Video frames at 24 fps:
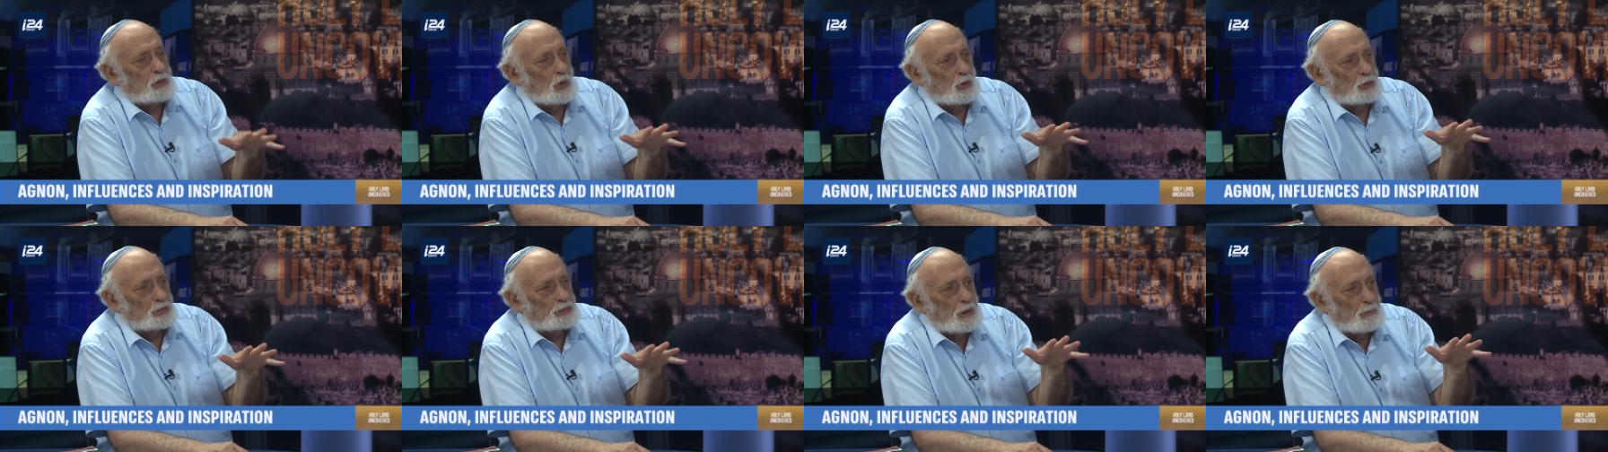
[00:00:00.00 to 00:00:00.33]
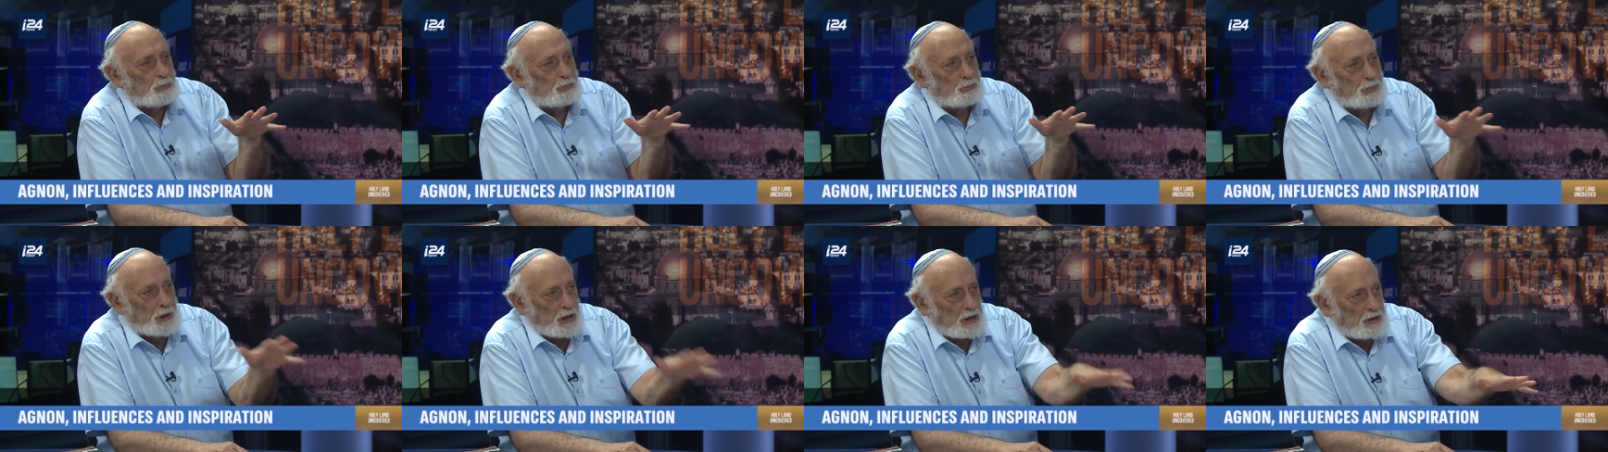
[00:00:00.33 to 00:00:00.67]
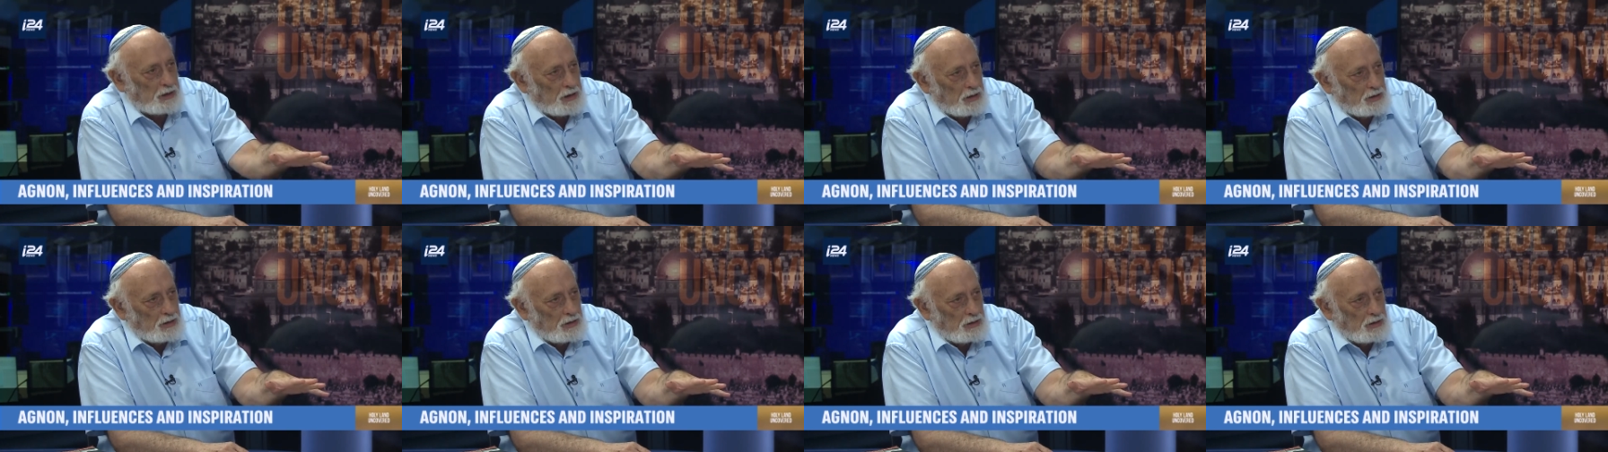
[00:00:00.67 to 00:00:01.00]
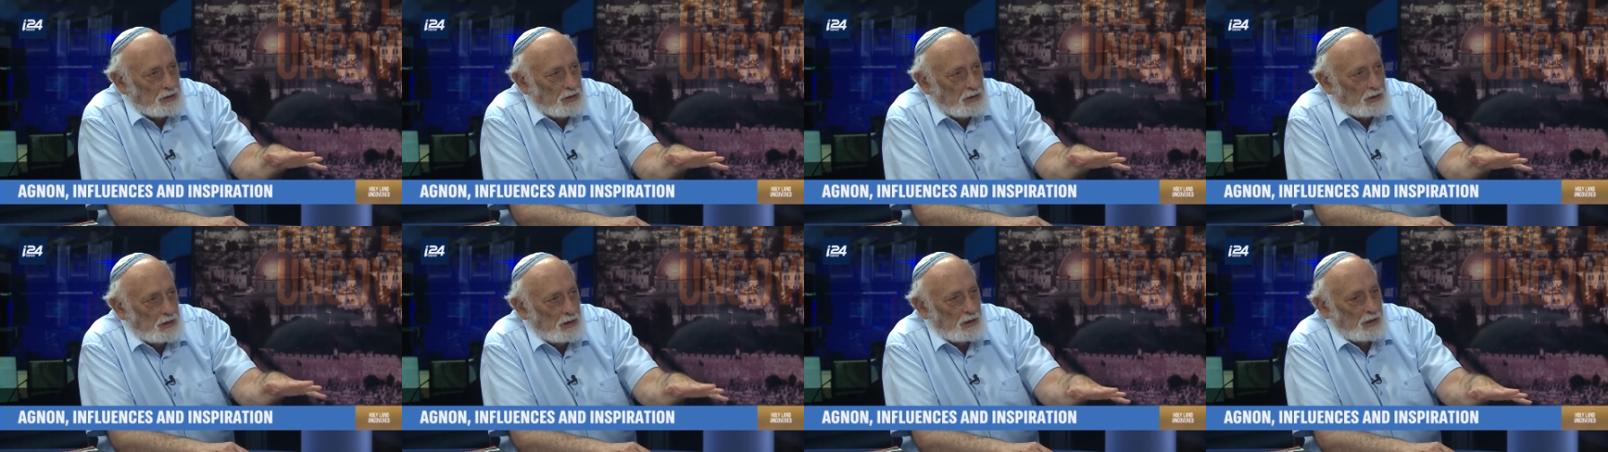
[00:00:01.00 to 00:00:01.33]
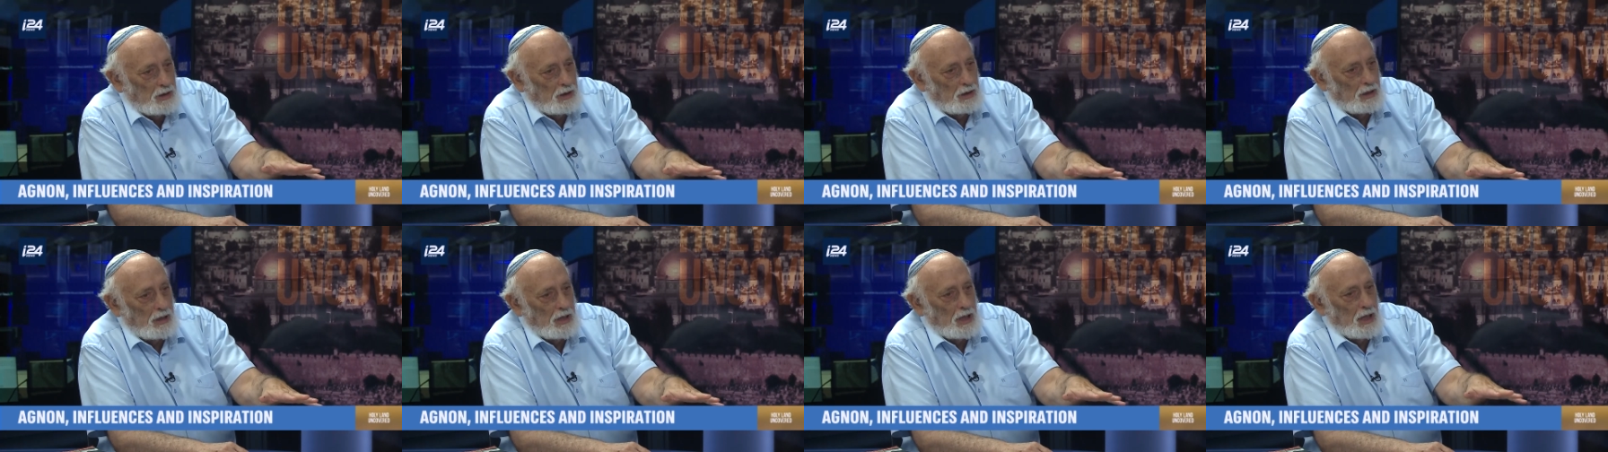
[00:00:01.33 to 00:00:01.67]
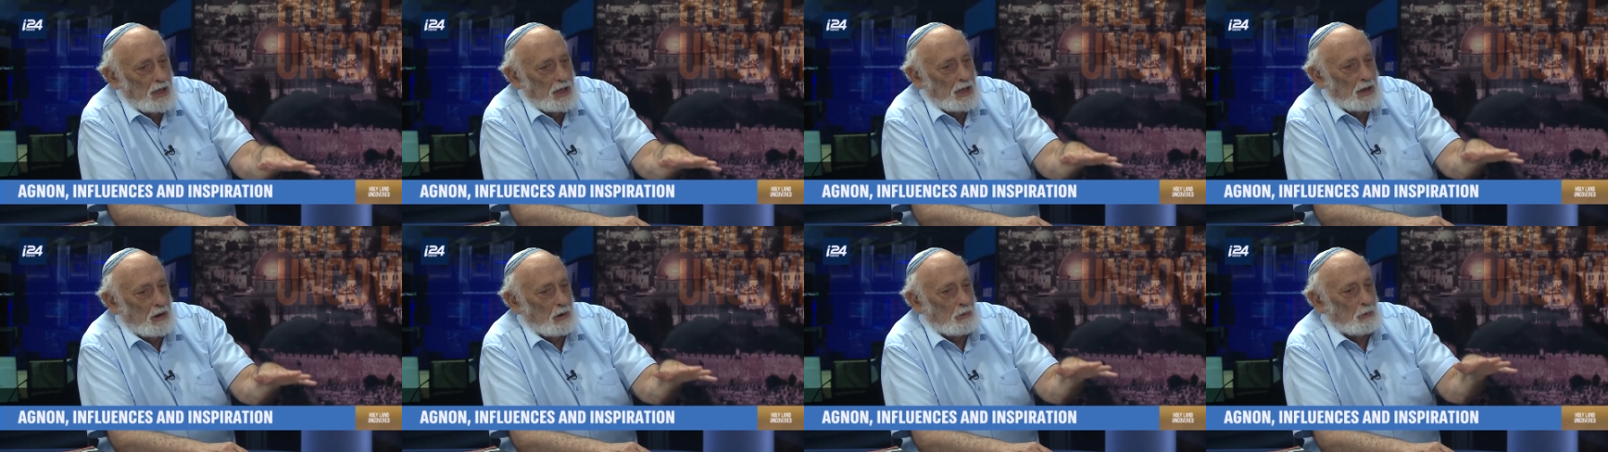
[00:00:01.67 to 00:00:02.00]
on the peak.
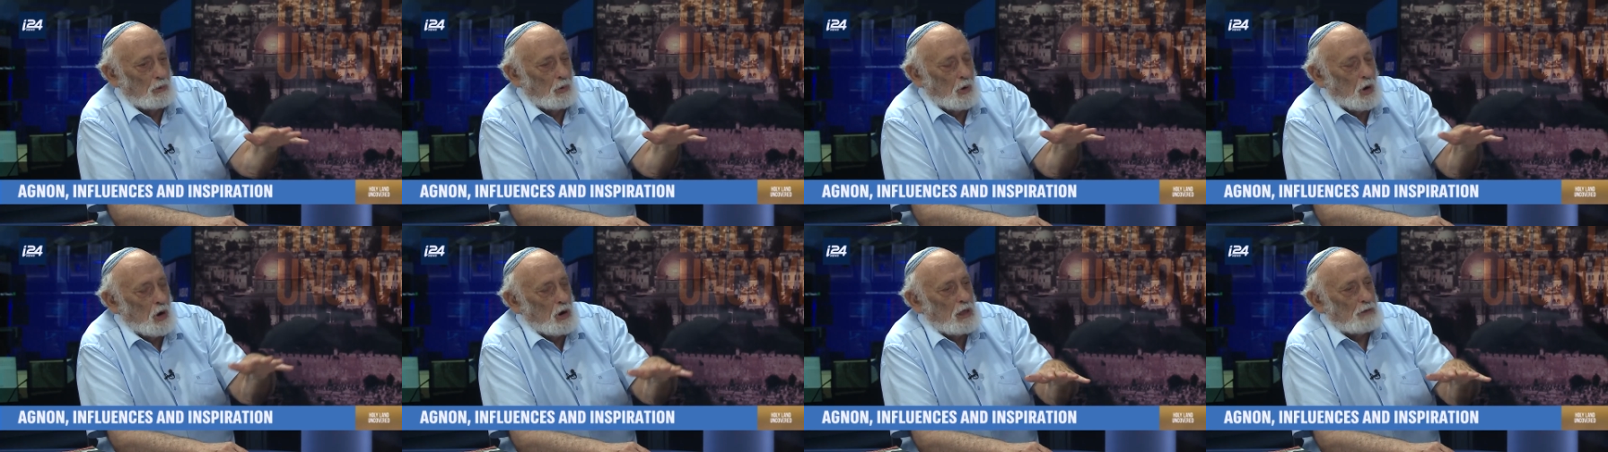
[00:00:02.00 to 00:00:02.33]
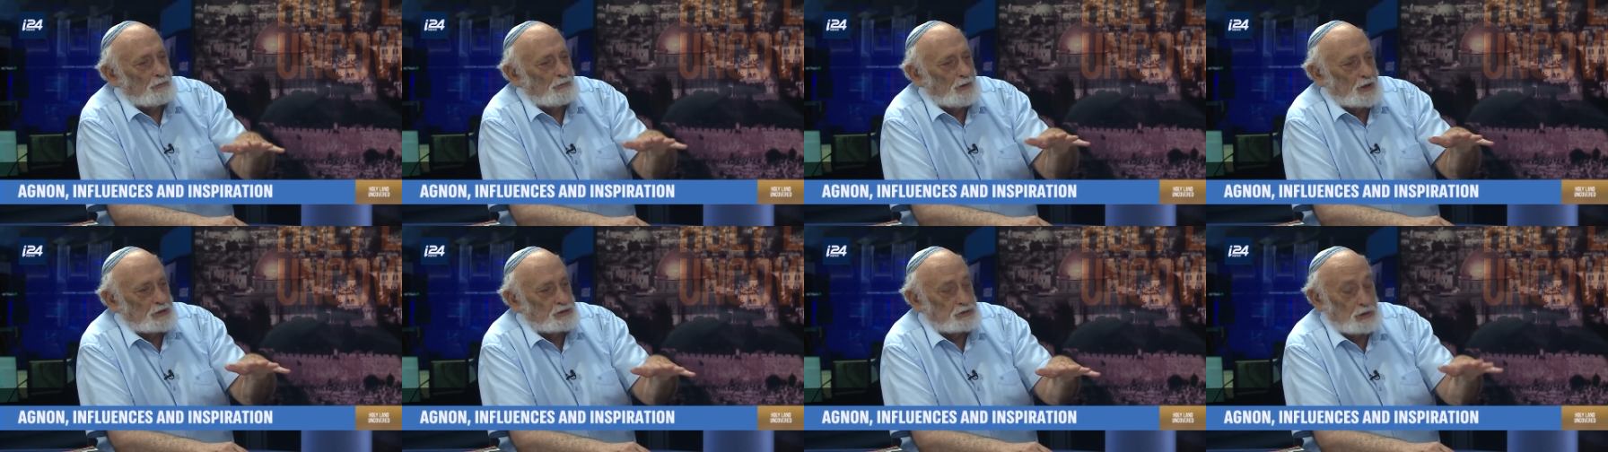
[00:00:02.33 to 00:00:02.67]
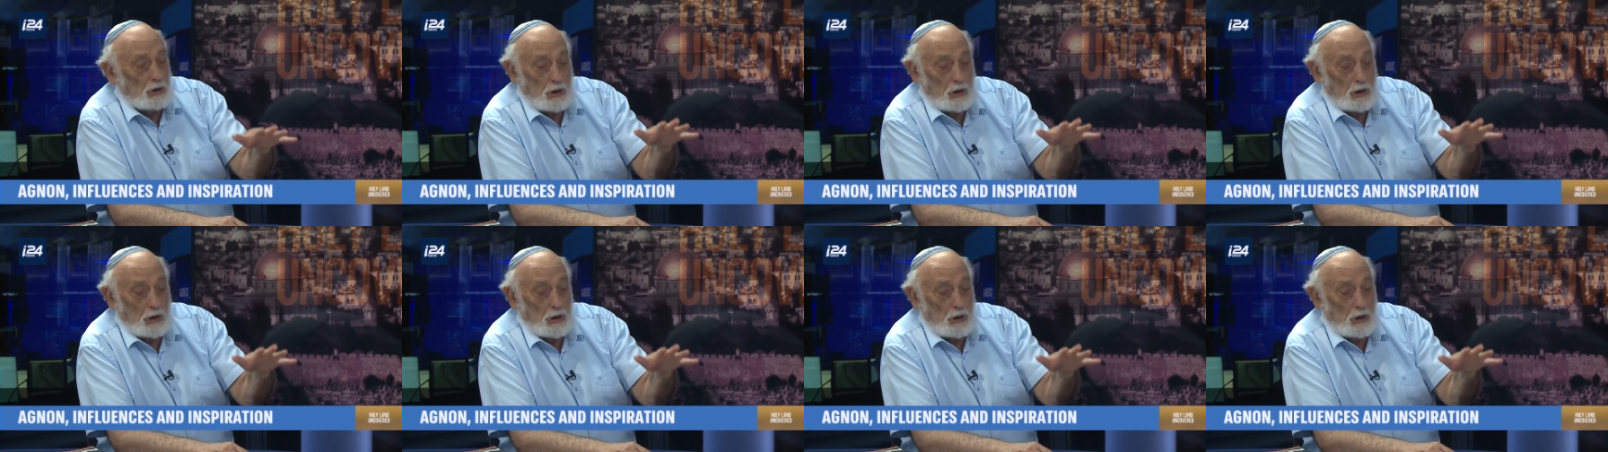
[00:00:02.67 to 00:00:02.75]
All of us,